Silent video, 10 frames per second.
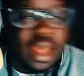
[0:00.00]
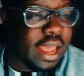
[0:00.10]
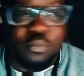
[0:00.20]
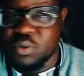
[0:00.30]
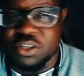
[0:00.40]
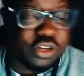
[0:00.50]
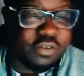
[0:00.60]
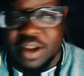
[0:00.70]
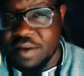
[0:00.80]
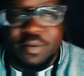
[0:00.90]
And we should have
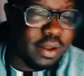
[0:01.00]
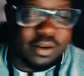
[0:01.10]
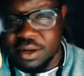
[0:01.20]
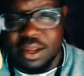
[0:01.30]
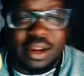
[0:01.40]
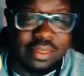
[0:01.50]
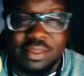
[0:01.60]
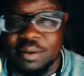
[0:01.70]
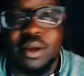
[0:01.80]
never been looking at them.